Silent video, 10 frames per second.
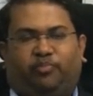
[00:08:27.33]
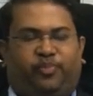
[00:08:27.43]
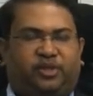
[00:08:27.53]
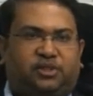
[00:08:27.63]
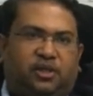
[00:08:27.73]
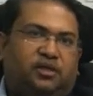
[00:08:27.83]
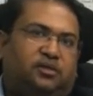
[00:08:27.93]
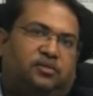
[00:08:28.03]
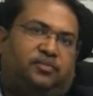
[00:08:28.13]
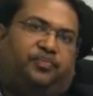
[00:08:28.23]
President
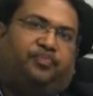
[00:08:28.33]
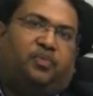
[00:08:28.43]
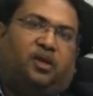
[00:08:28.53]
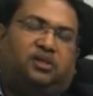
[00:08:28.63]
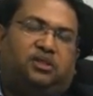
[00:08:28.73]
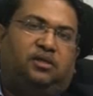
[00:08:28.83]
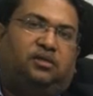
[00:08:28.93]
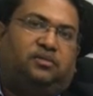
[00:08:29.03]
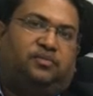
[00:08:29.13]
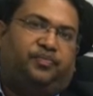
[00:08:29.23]
assent,